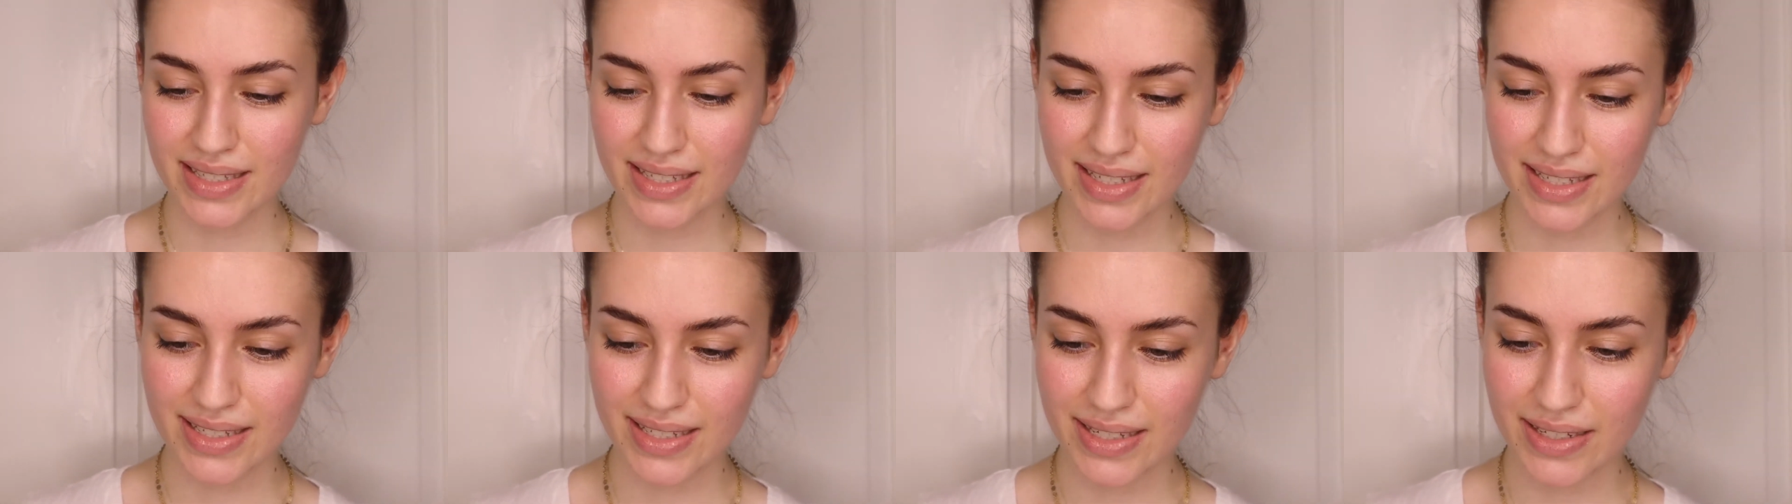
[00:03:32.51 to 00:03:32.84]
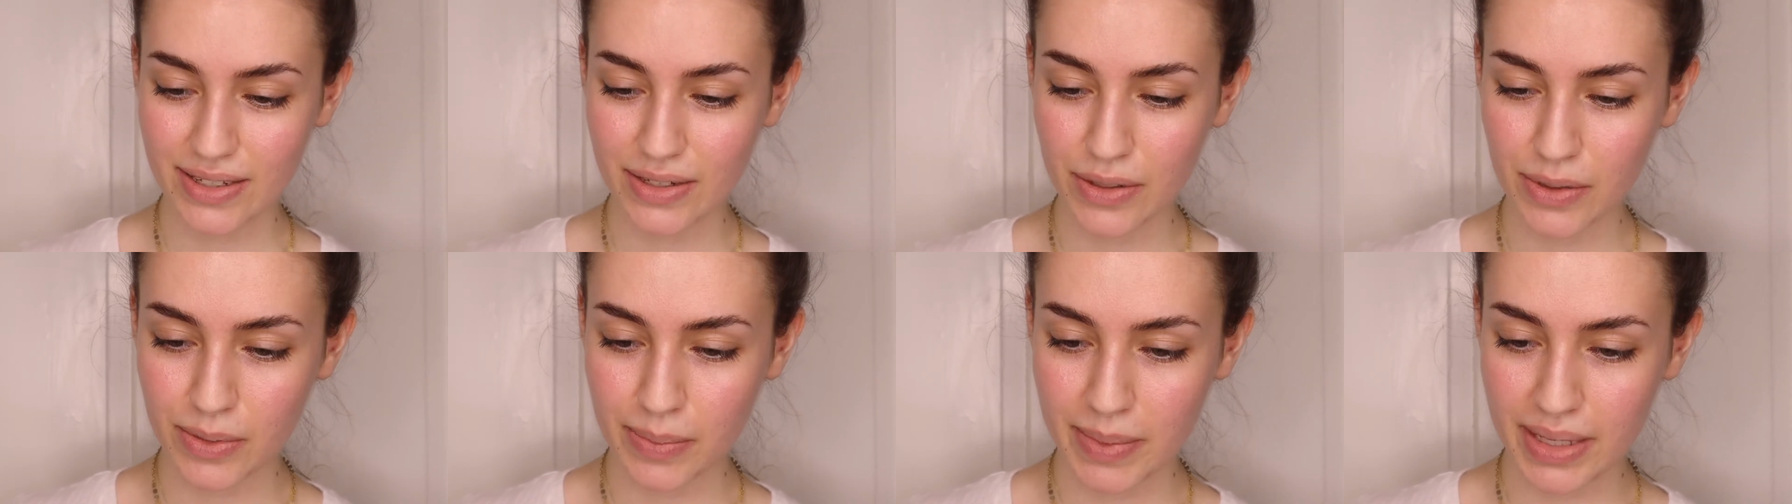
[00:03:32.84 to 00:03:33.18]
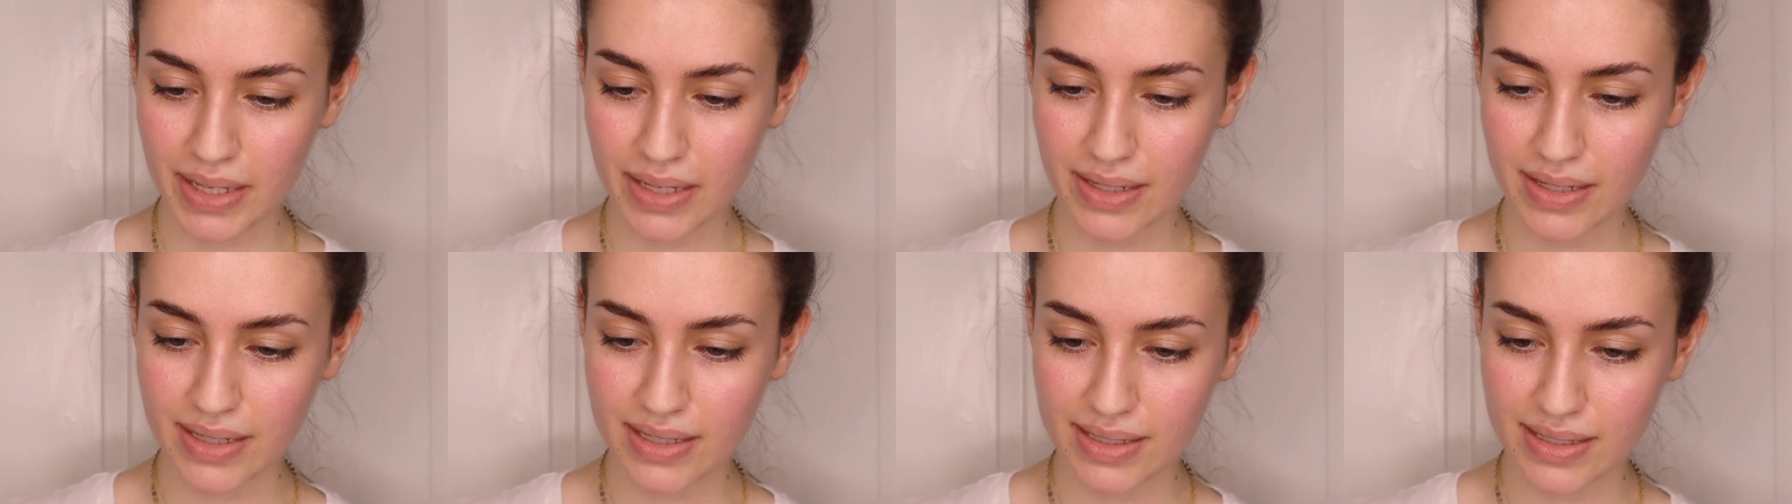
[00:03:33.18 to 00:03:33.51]
and oh my
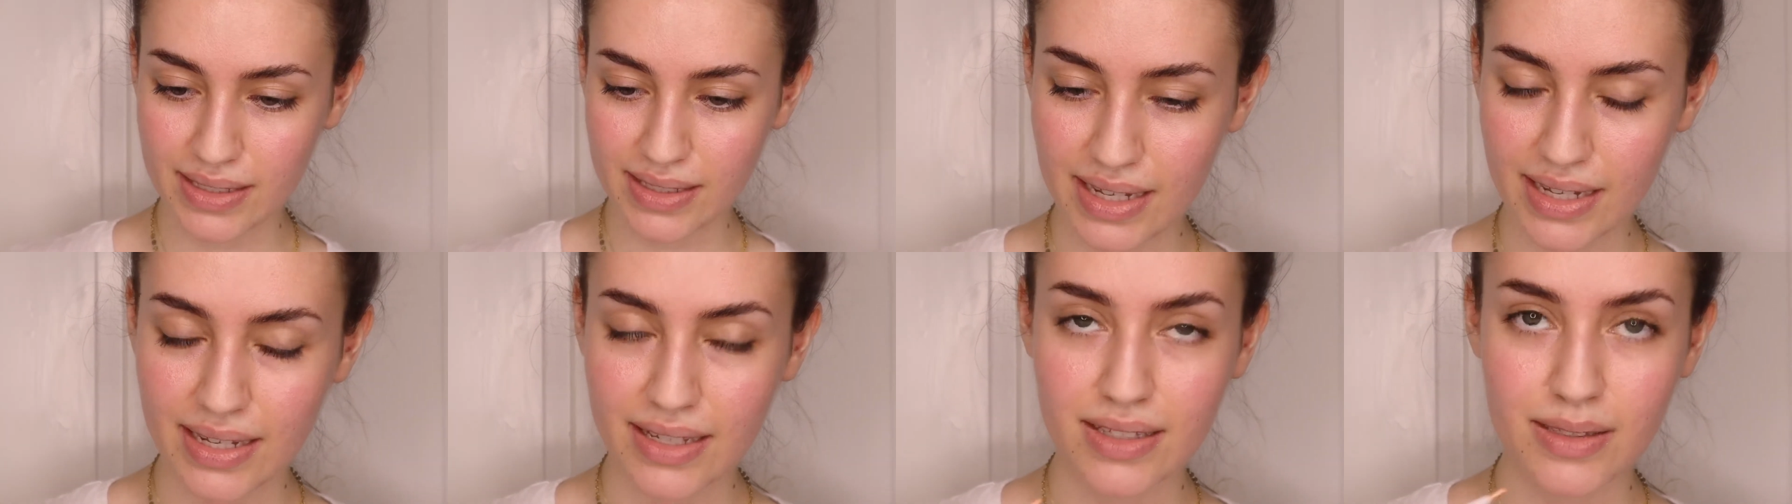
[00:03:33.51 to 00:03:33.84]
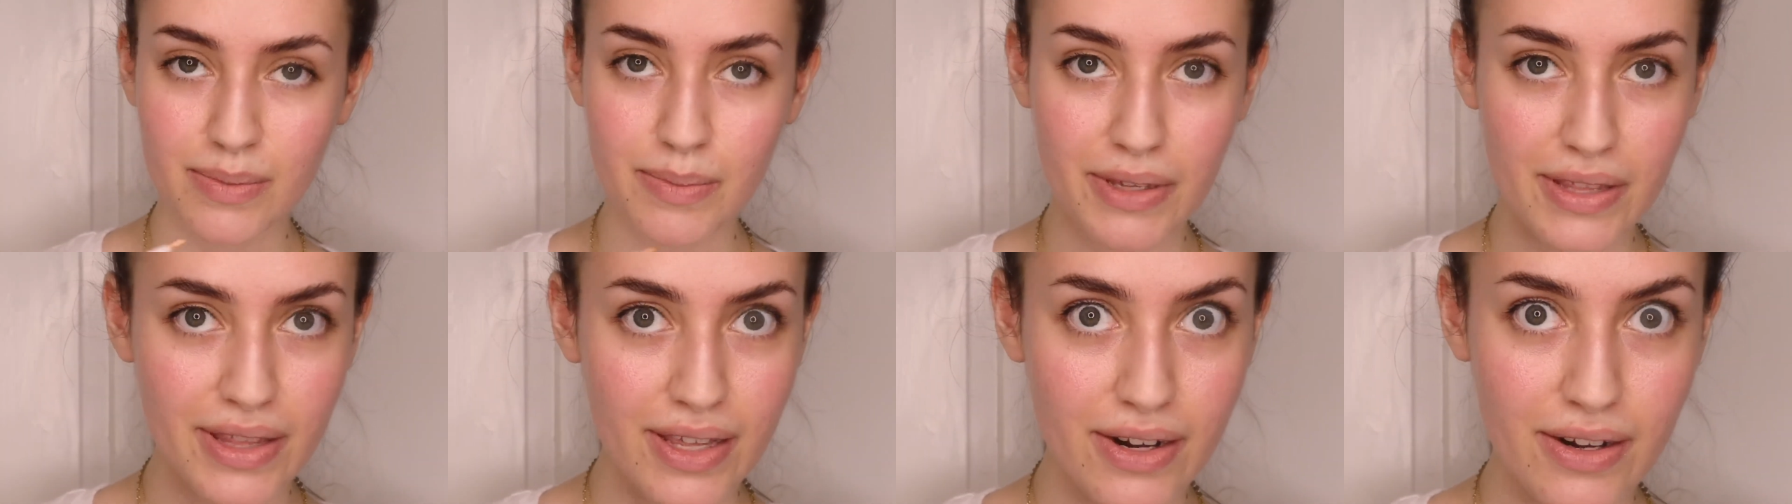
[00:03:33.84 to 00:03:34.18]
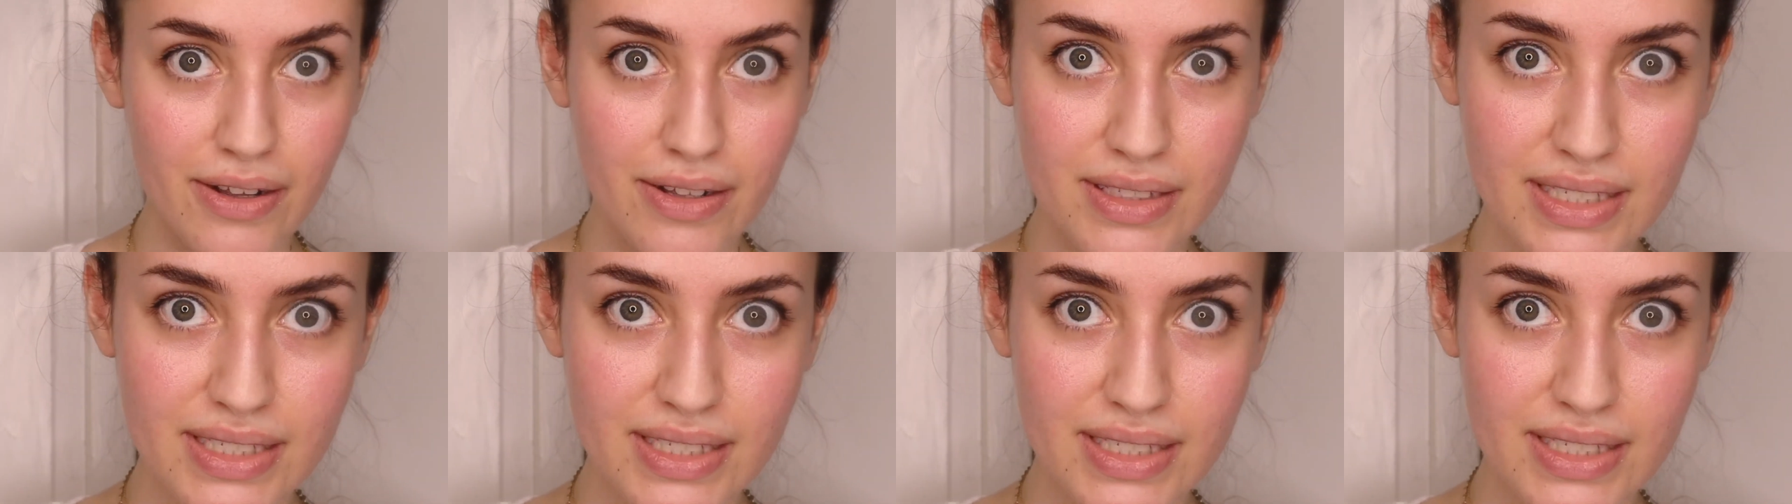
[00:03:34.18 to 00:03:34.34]
goodness, I could smell that all